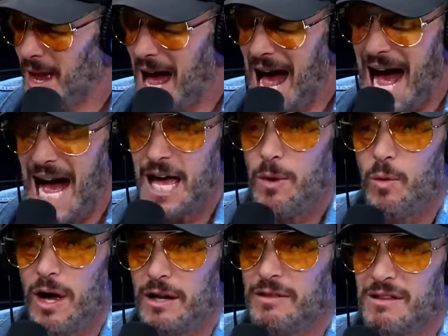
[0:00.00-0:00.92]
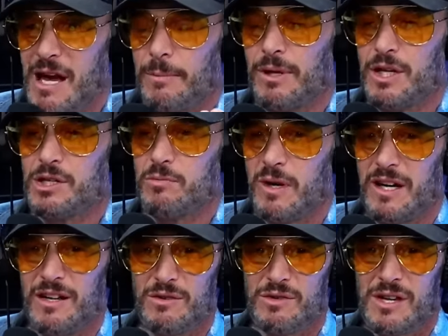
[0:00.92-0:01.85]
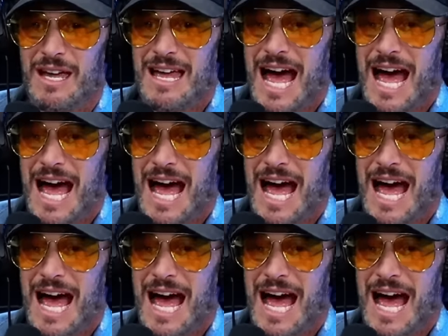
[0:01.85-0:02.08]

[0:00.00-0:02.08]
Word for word: I wanted the compilation videos.